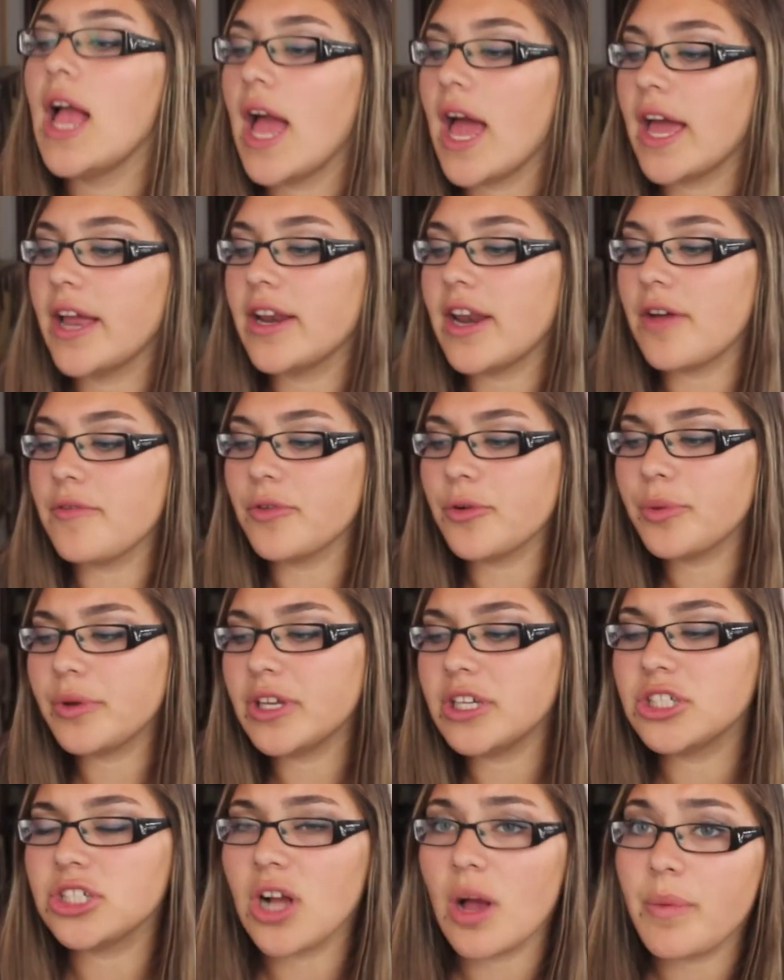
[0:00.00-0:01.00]
I never
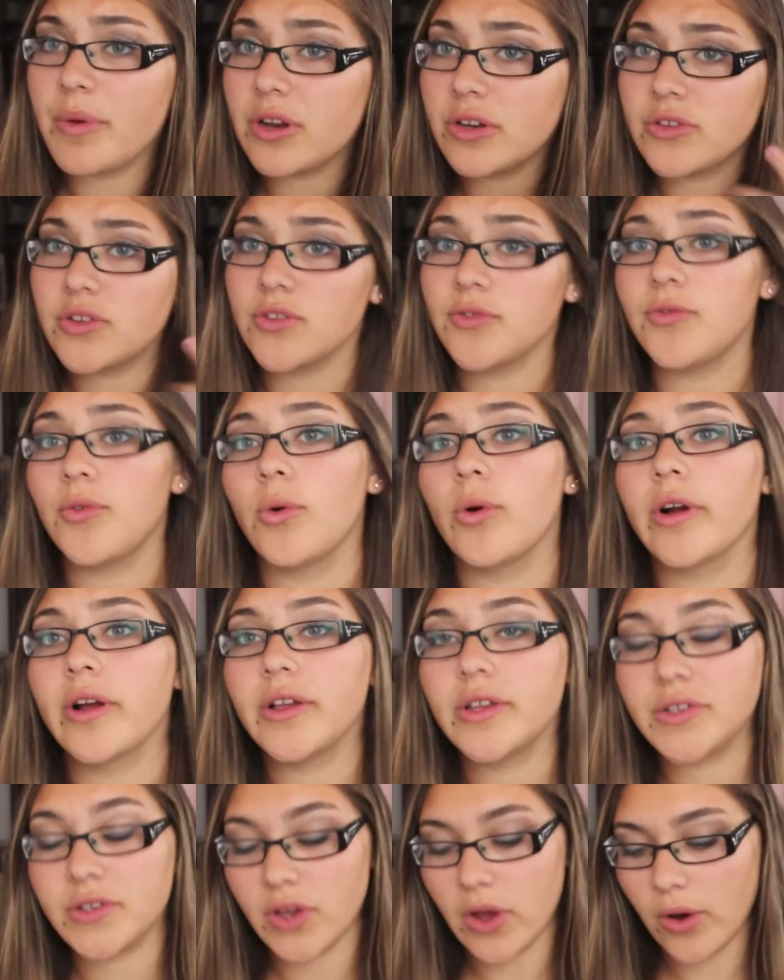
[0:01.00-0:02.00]
really shop at
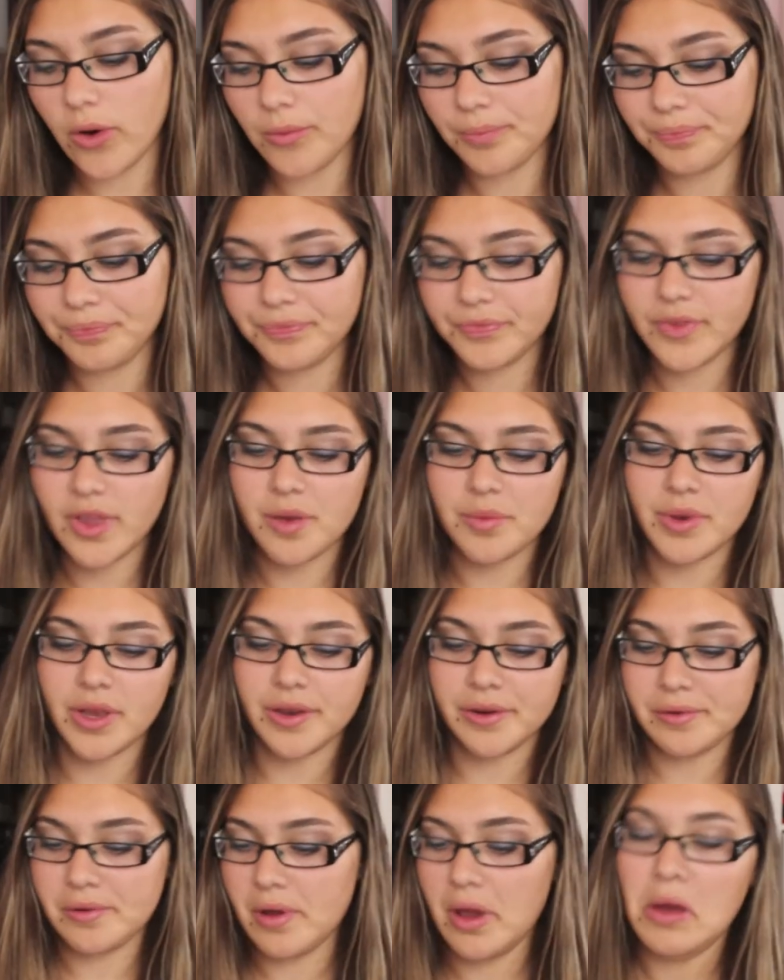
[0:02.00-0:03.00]
Sephora, so, I
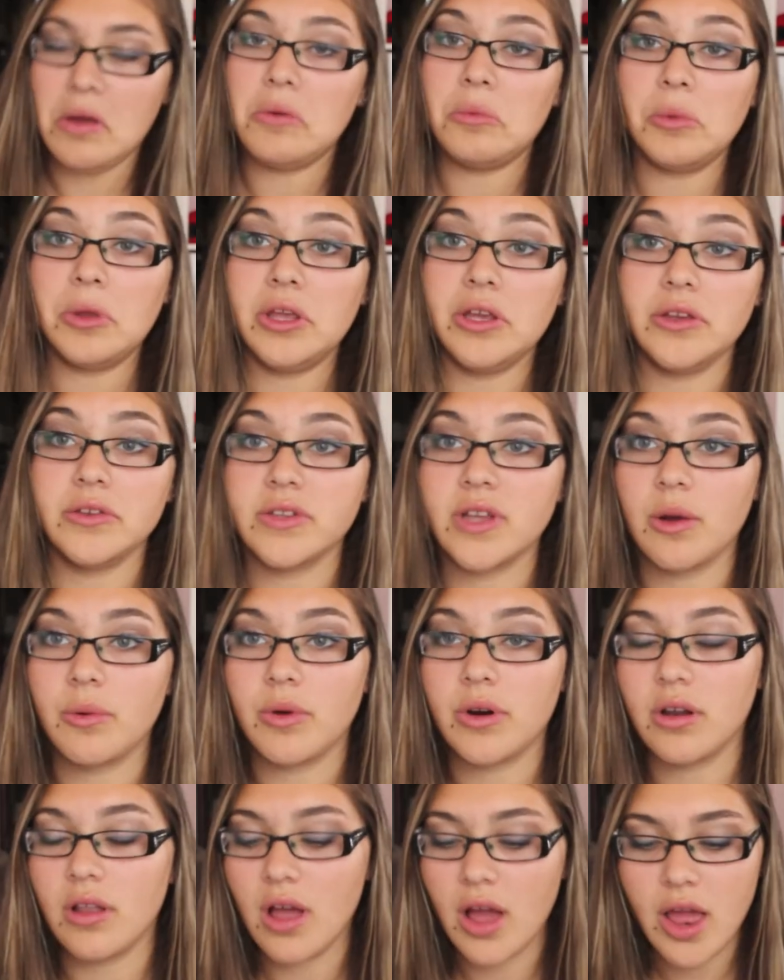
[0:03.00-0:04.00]
mean, I don't really use that
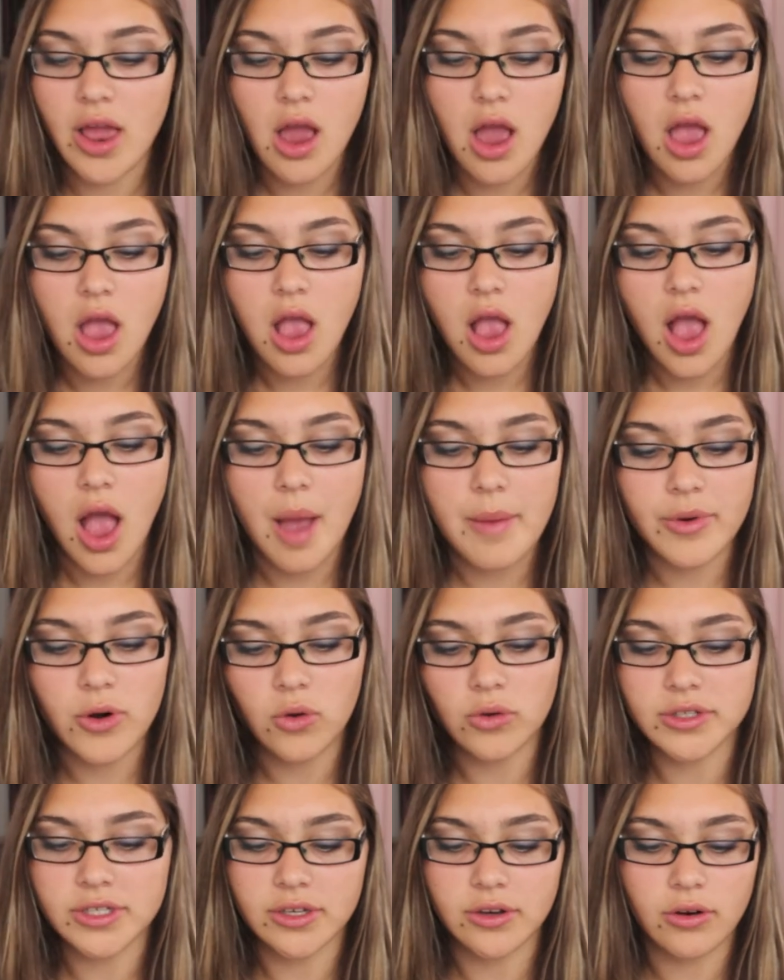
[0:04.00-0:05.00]
one a lot. I'm an
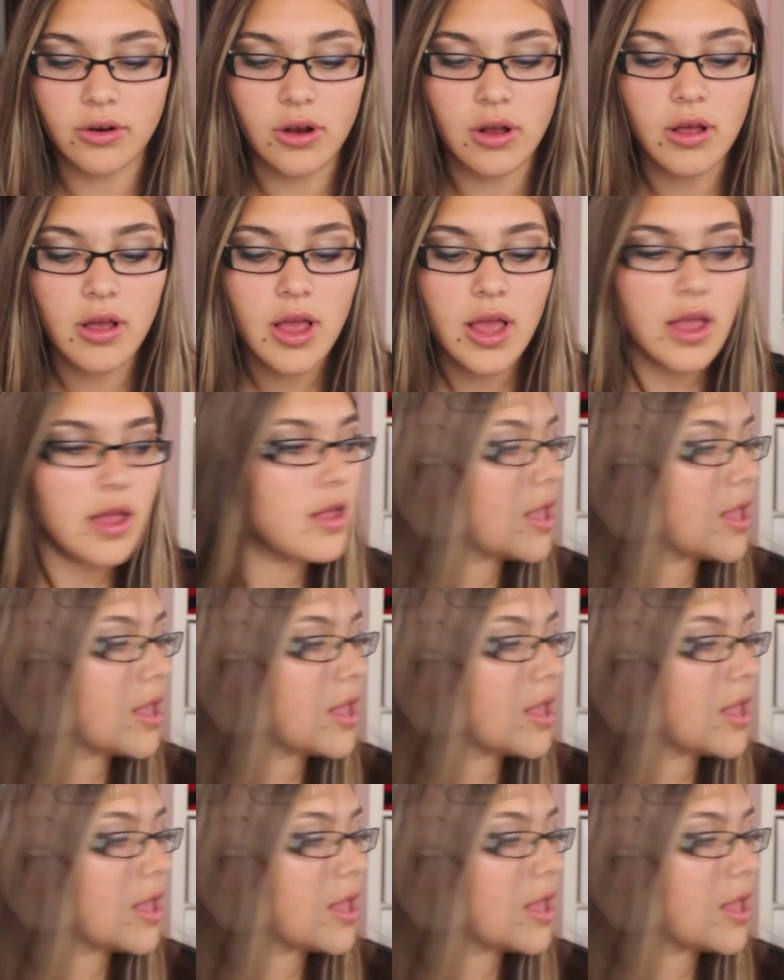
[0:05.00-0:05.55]
Ulta girl.